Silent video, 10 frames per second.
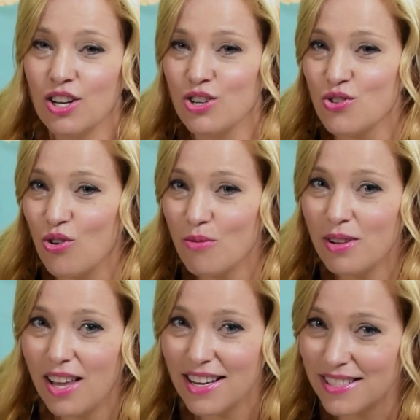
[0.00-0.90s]

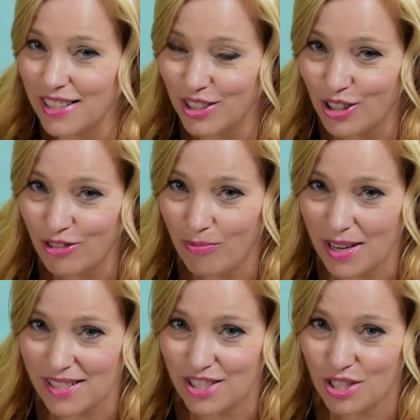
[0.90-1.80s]
normalizing nerve
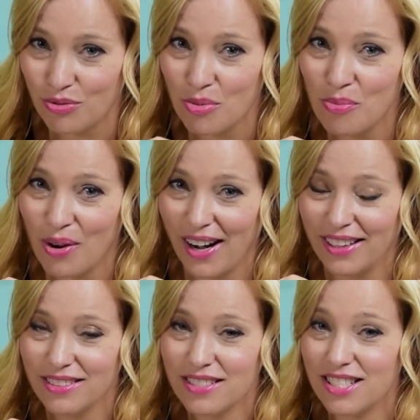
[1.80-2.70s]
messages from the
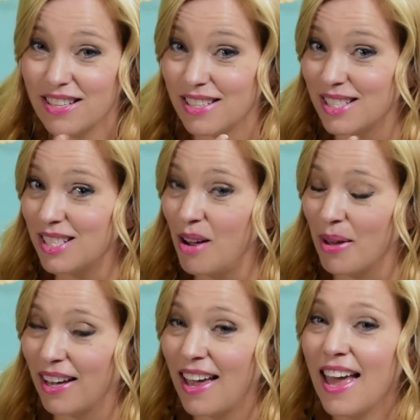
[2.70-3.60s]
brain to the
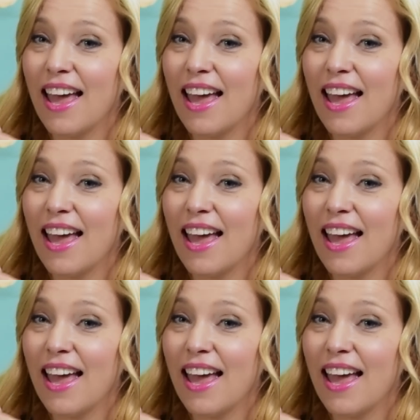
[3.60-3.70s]
stomach